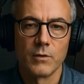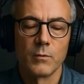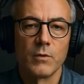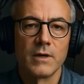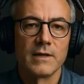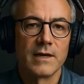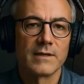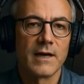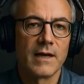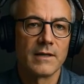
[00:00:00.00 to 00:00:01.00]
what
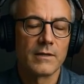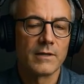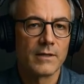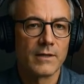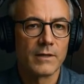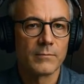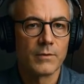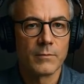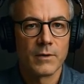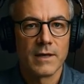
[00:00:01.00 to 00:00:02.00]
exactly is
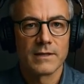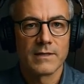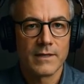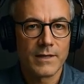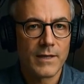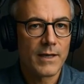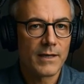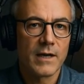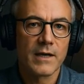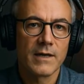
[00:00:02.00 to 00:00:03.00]
Perplexity
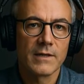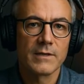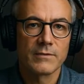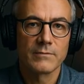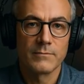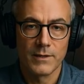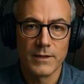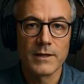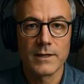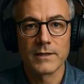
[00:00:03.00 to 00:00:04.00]
AI?
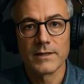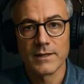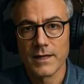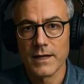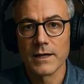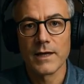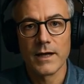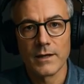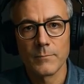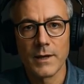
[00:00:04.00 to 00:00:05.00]
It's an
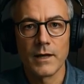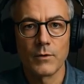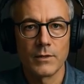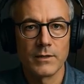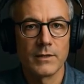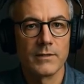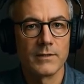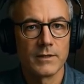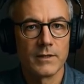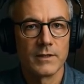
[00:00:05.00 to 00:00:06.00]
AI-powered
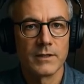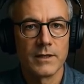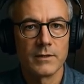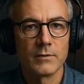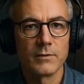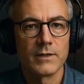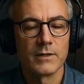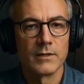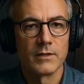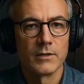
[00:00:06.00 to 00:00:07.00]
search and
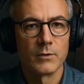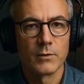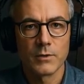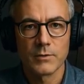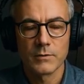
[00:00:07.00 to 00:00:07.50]
research tool.